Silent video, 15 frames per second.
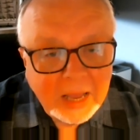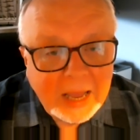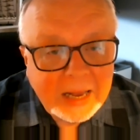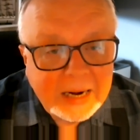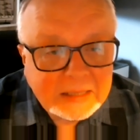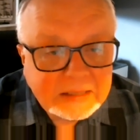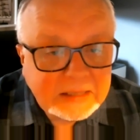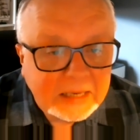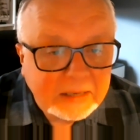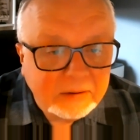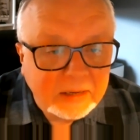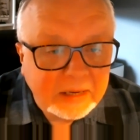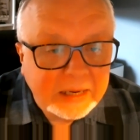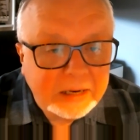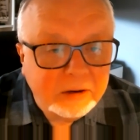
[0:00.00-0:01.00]
and as a
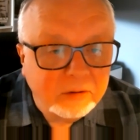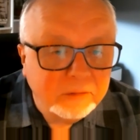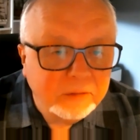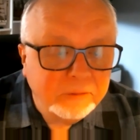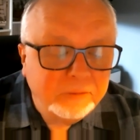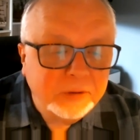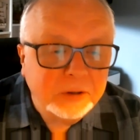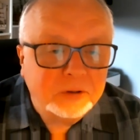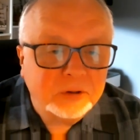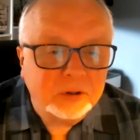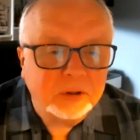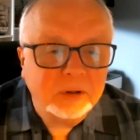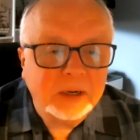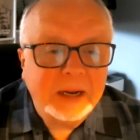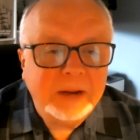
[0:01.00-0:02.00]
leader of the
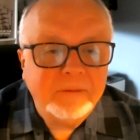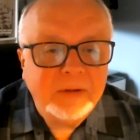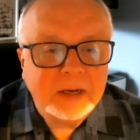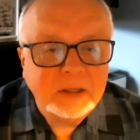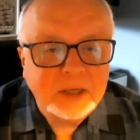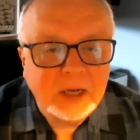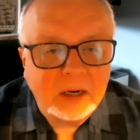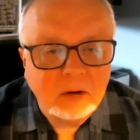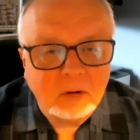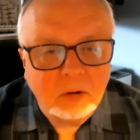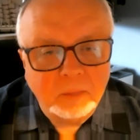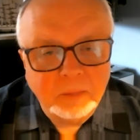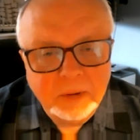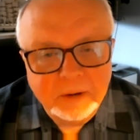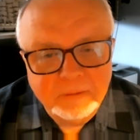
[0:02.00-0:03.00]
future
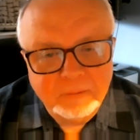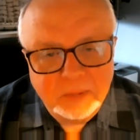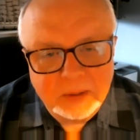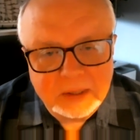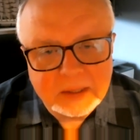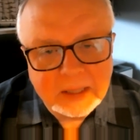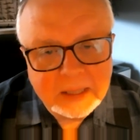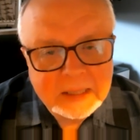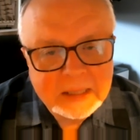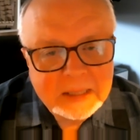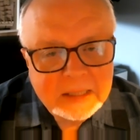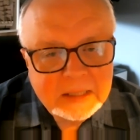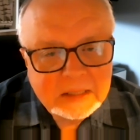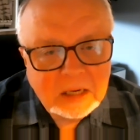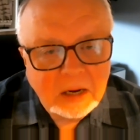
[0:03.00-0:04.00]
evangelical movement.
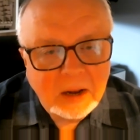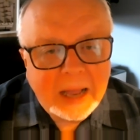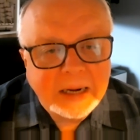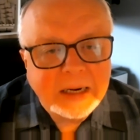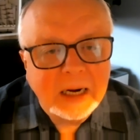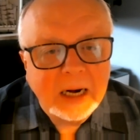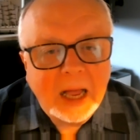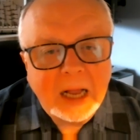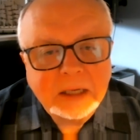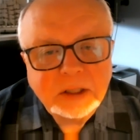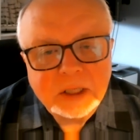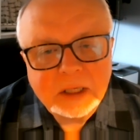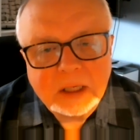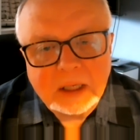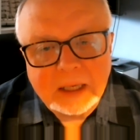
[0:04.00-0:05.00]
So
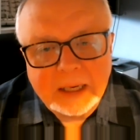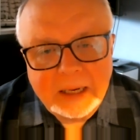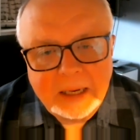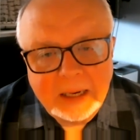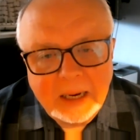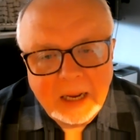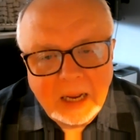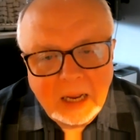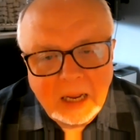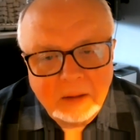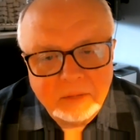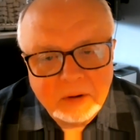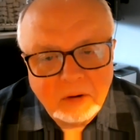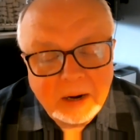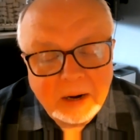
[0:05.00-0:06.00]
ideologically,
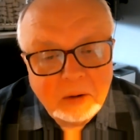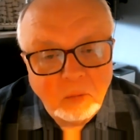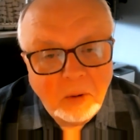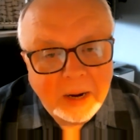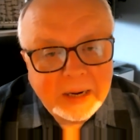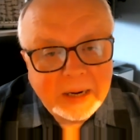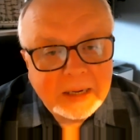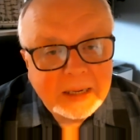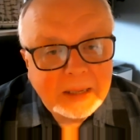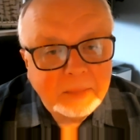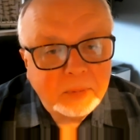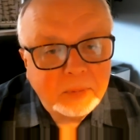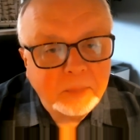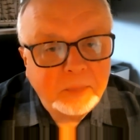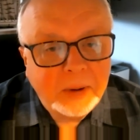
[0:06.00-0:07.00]
the Great Awakening
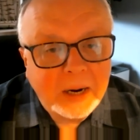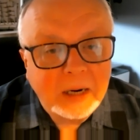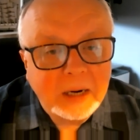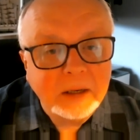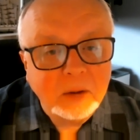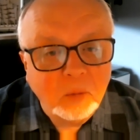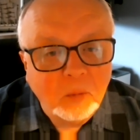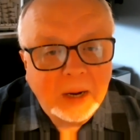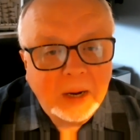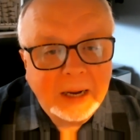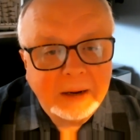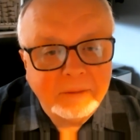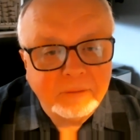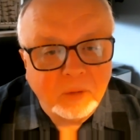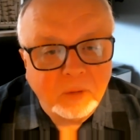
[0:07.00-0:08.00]
prepared the
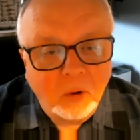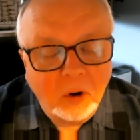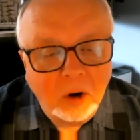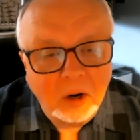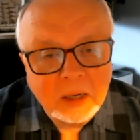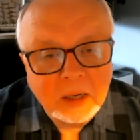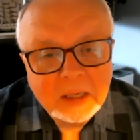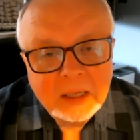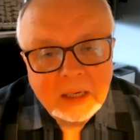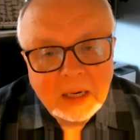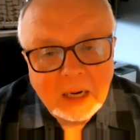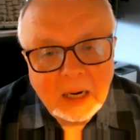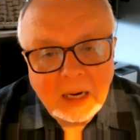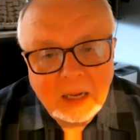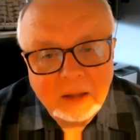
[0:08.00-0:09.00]
way for
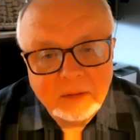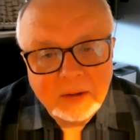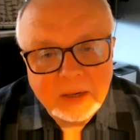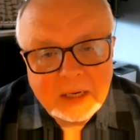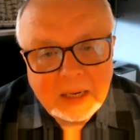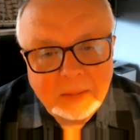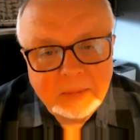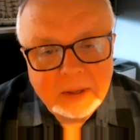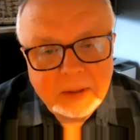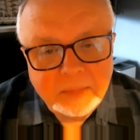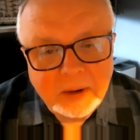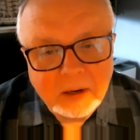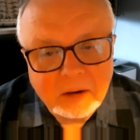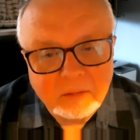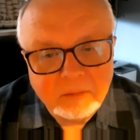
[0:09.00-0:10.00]
the coming
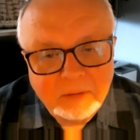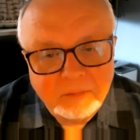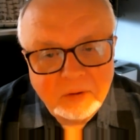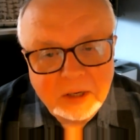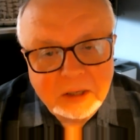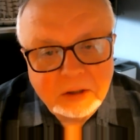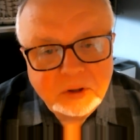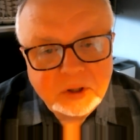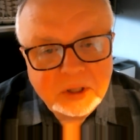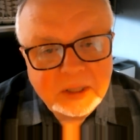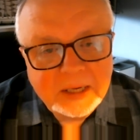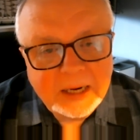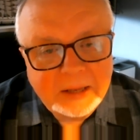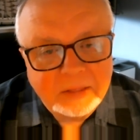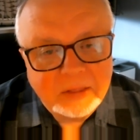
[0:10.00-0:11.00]
American
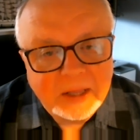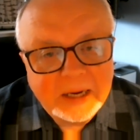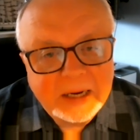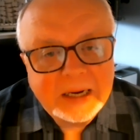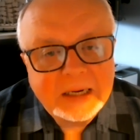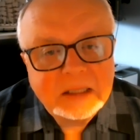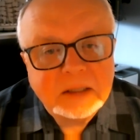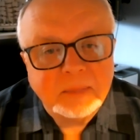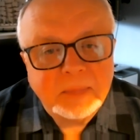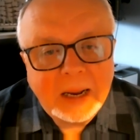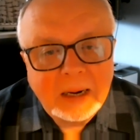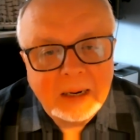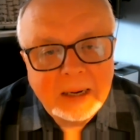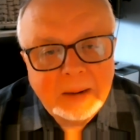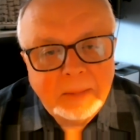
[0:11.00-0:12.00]
Revolution and thinkings
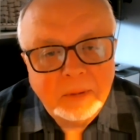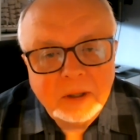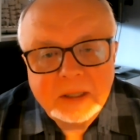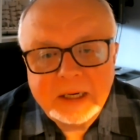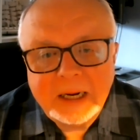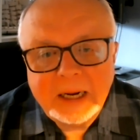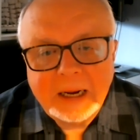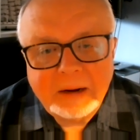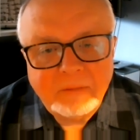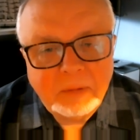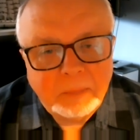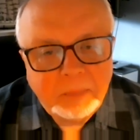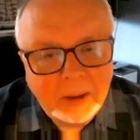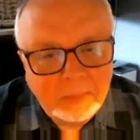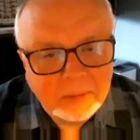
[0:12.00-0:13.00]
about liberty and
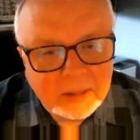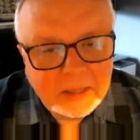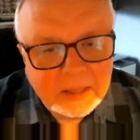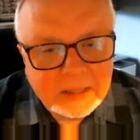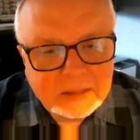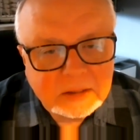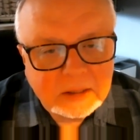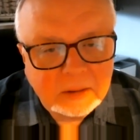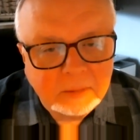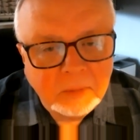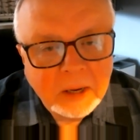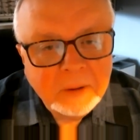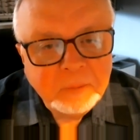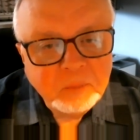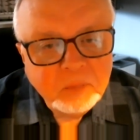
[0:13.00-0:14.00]
republicanism